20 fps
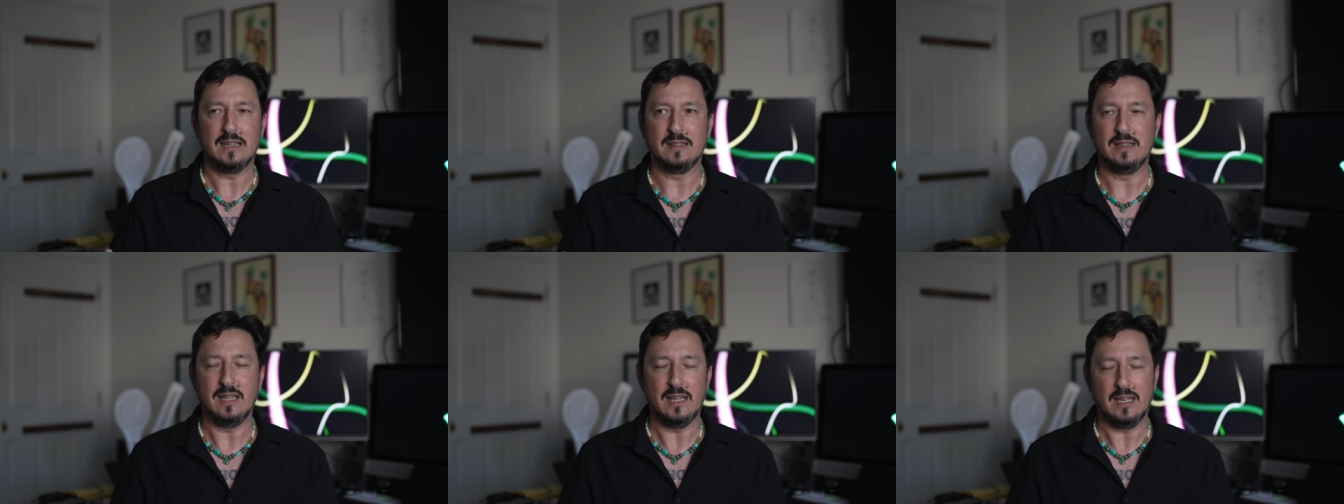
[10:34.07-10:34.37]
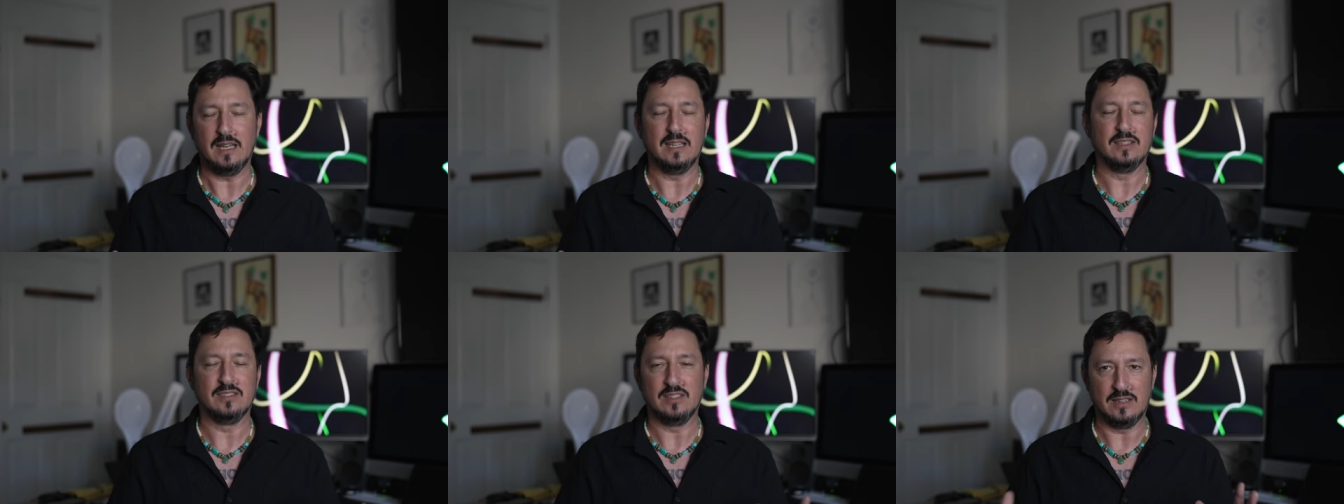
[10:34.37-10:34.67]

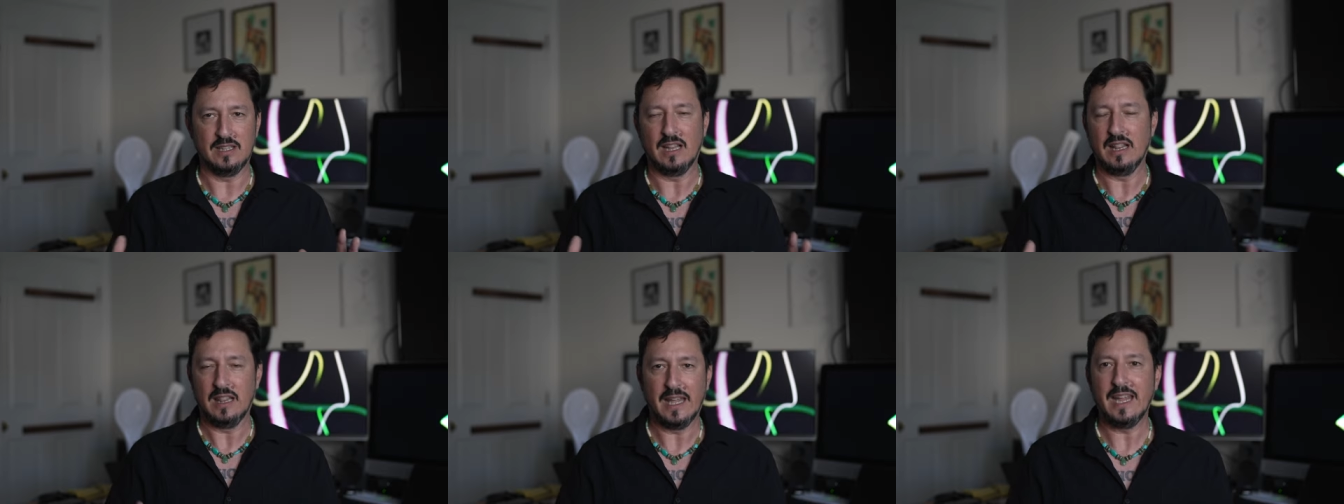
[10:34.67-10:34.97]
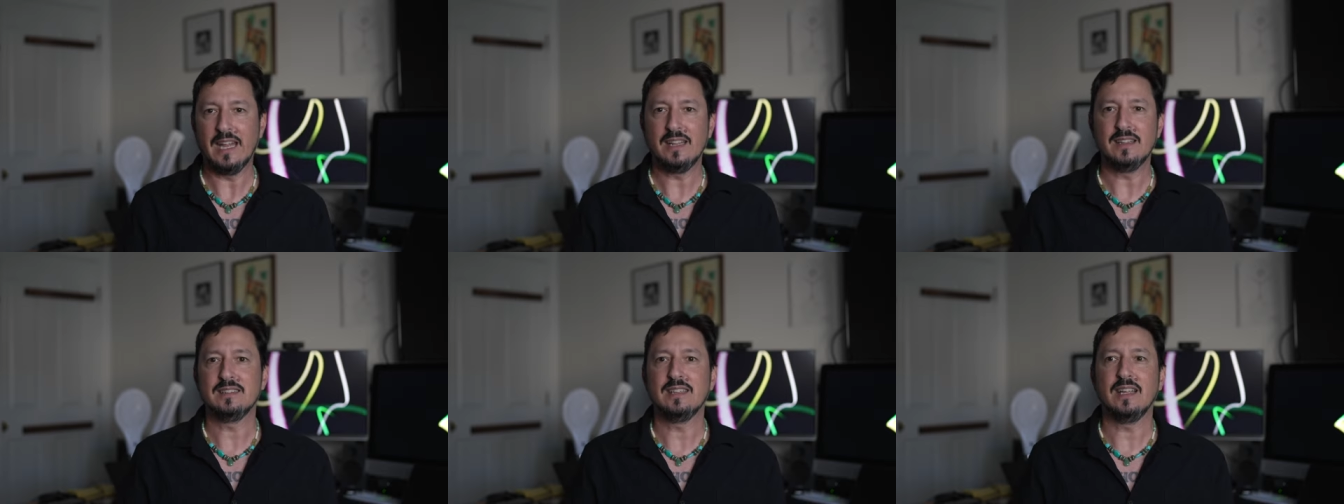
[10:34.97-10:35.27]
that is in the
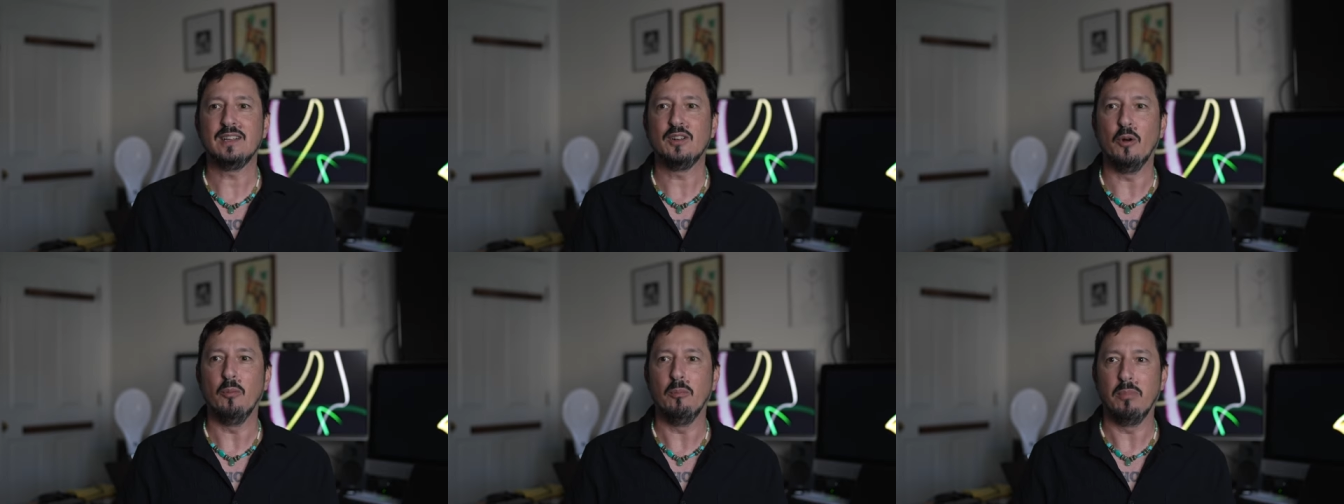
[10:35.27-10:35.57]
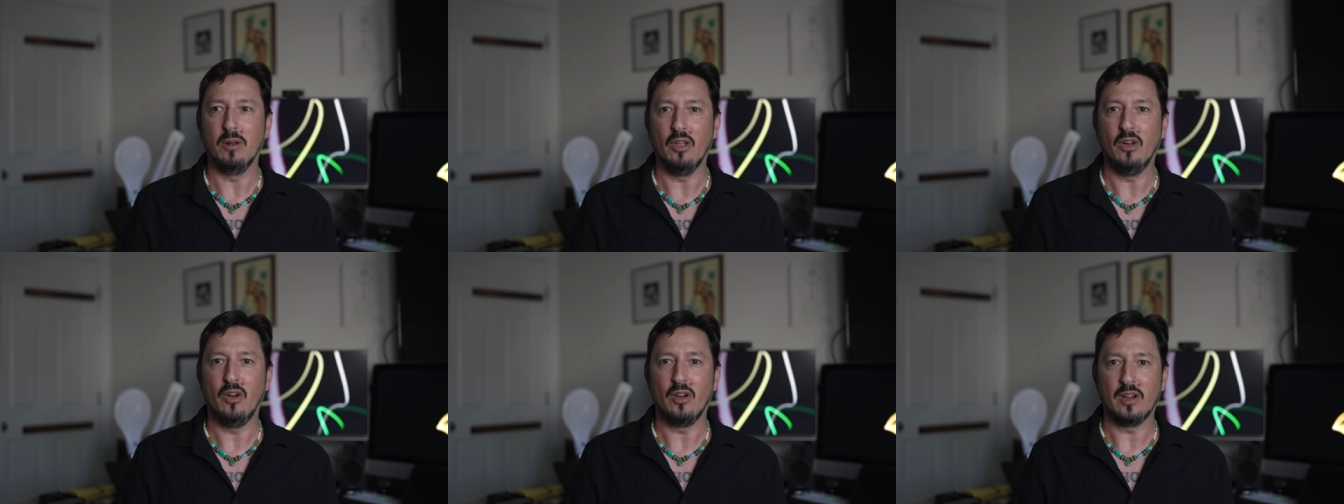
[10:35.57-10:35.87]
lane that they don't
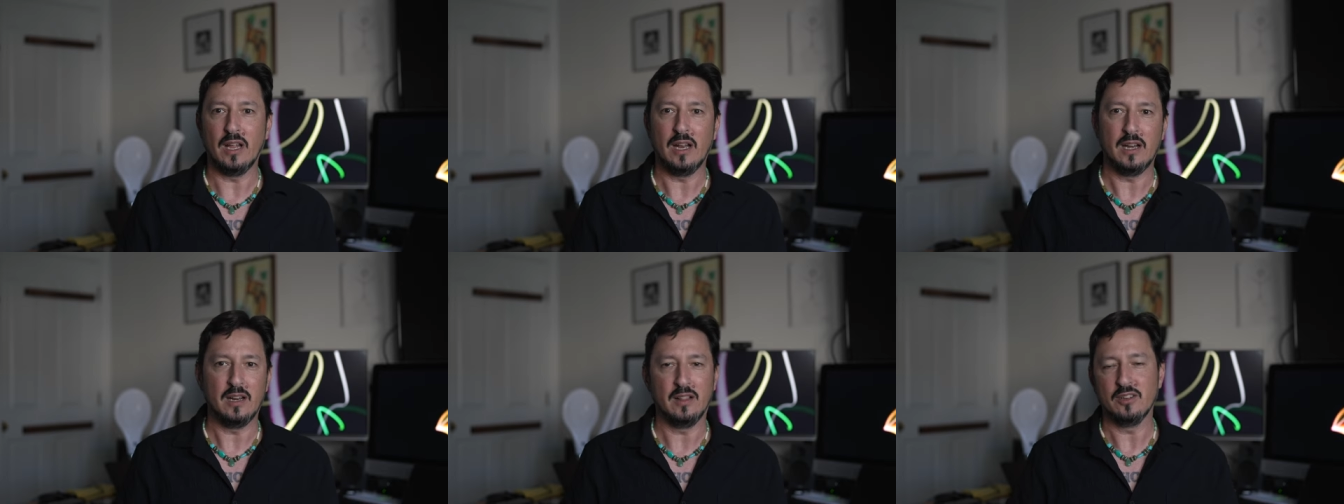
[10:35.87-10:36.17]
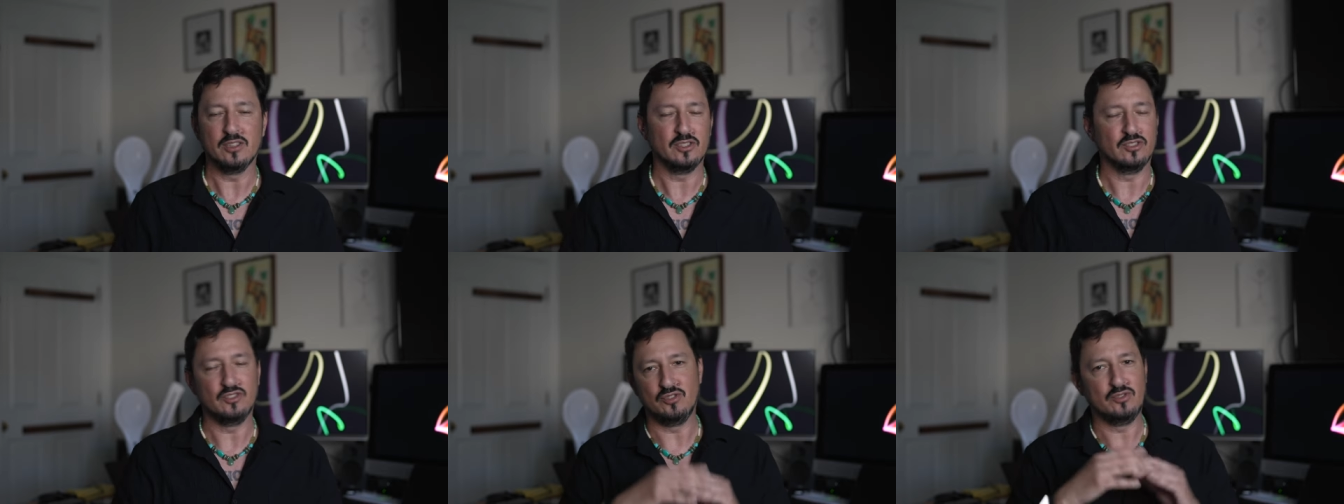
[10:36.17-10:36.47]
belong in and
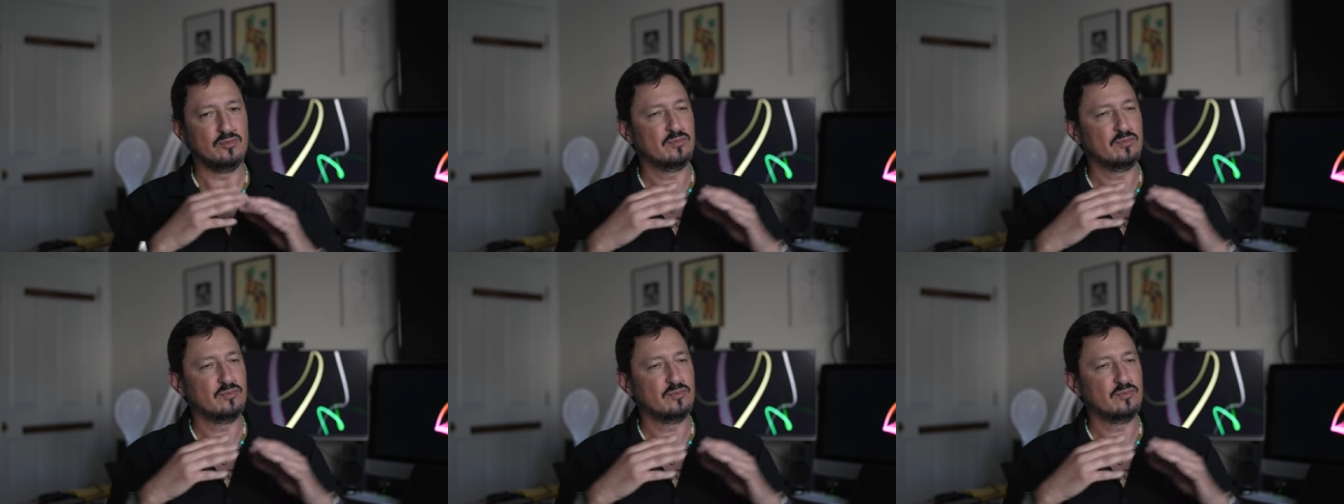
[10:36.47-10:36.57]
they're